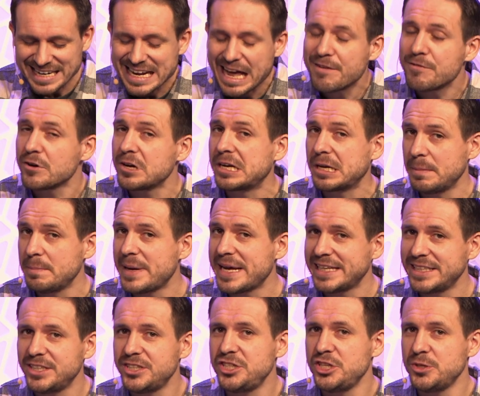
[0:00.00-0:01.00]
never
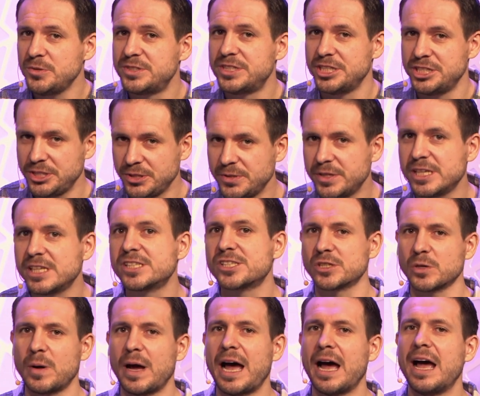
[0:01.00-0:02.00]
commanded you to do this,
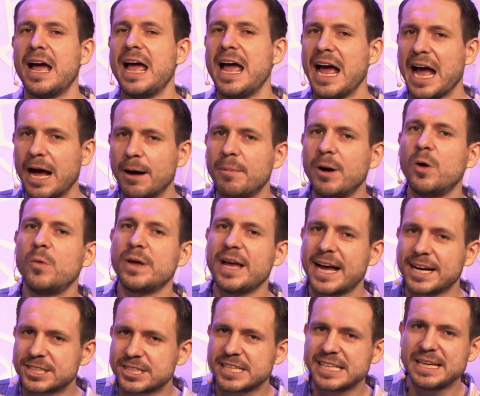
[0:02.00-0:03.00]
so how about we
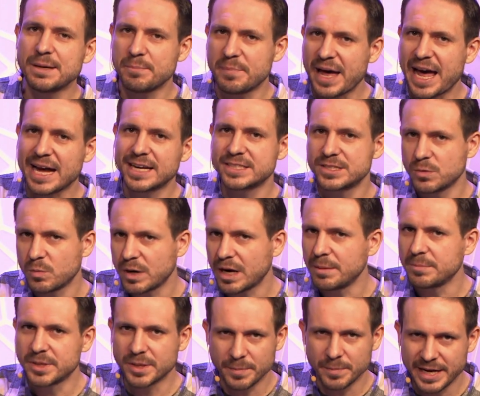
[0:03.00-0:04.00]
actually get back to what
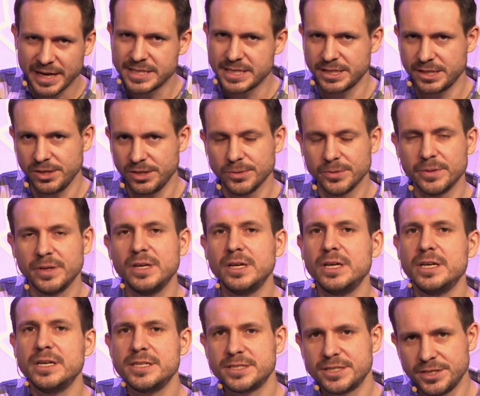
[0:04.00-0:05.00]
I'm commanding you
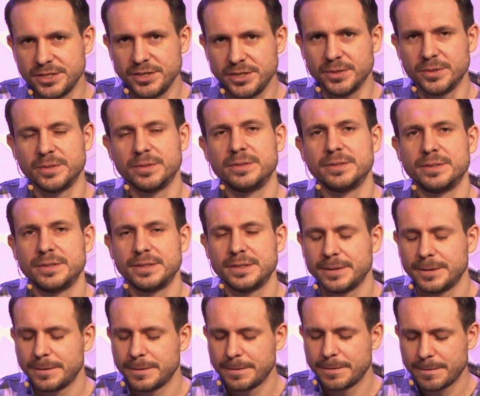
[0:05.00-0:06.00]
to do?
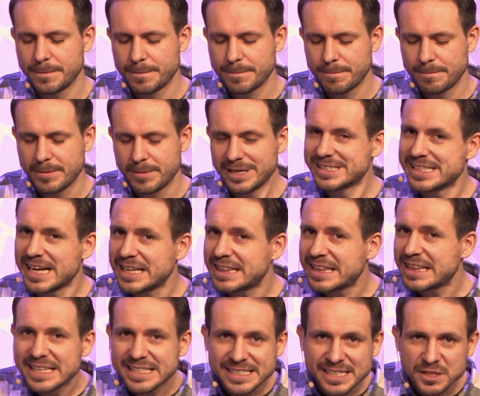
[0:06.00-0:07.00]
It's not
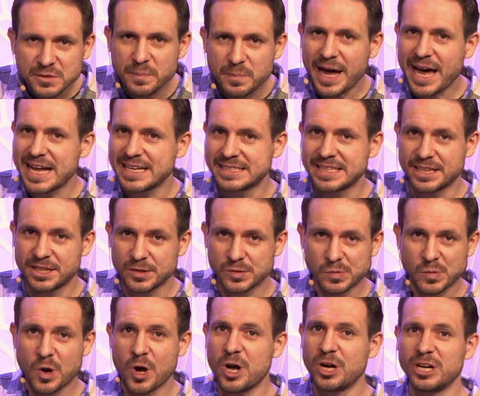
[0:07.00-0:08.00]
that this is bad, it's not that
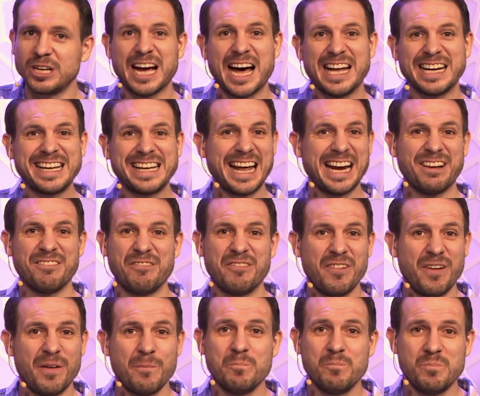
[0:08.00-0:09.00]
it's wrong. God kind
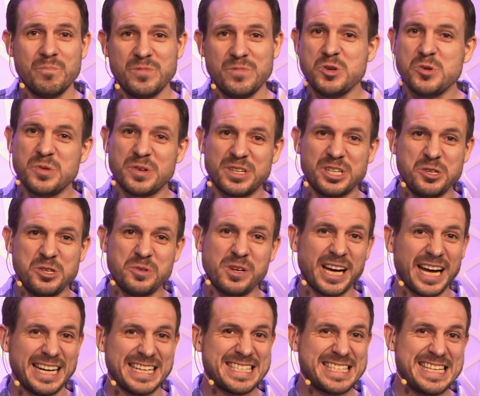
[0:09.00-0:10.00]
of, you
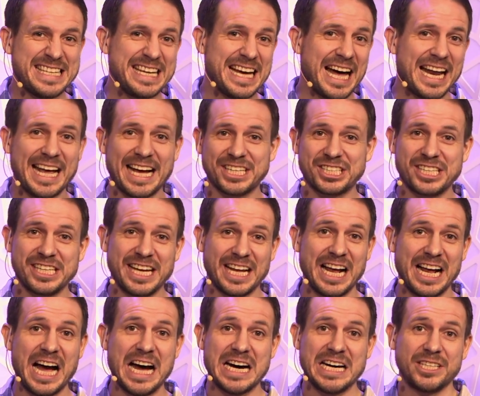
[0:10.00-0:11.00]
kind of see God actually kind
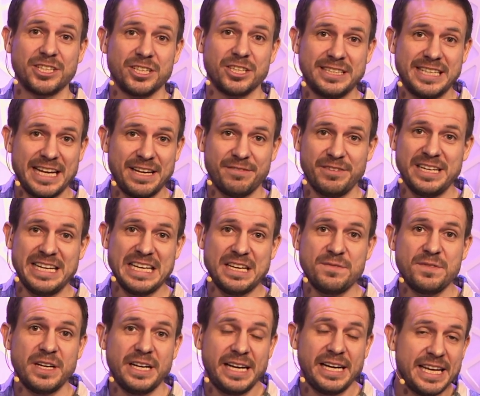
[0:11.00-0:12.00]
of honor David
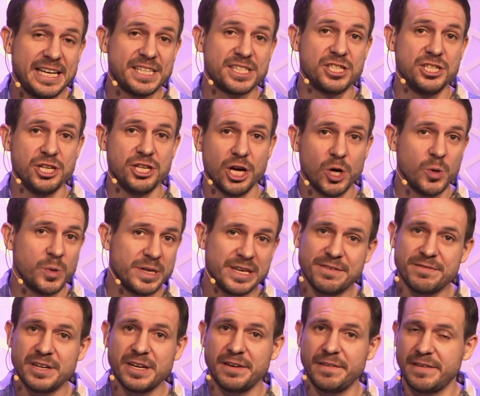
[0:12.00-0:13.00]
even in his no,
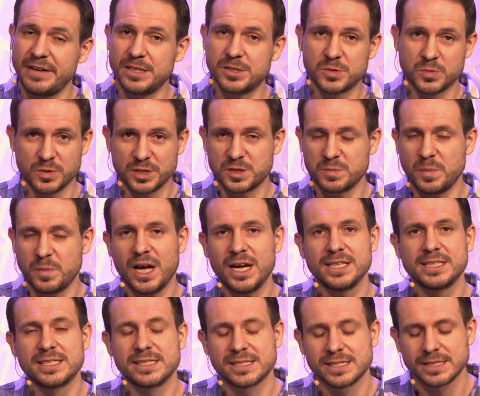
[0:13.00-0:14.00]
even in his
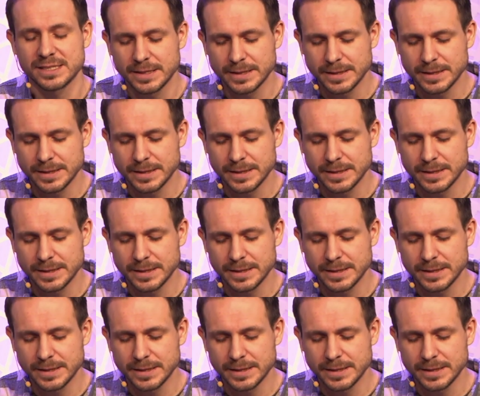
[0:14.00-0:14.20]
response.